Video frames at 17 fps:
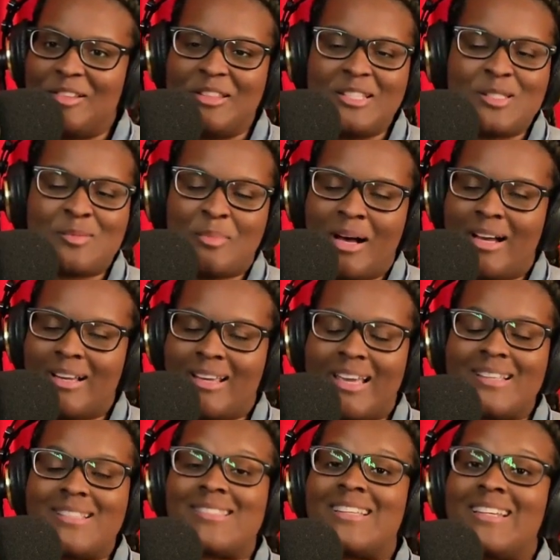This
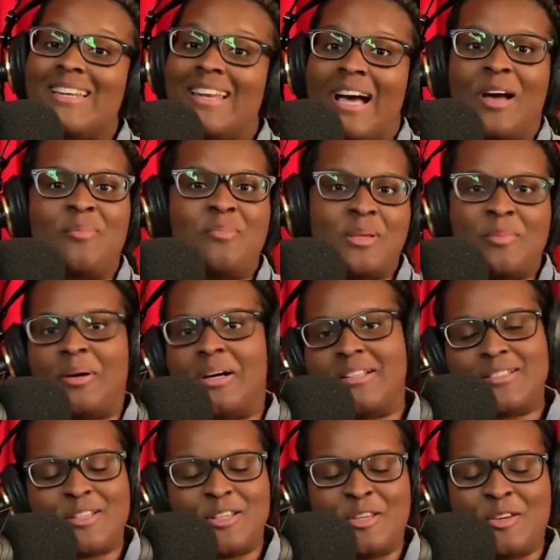podcast could not be
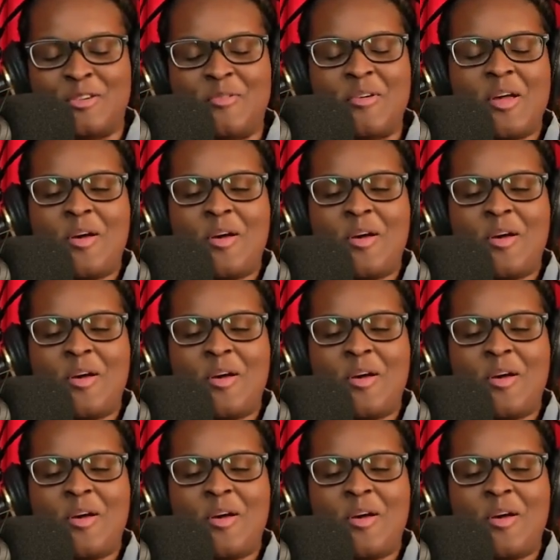brought to you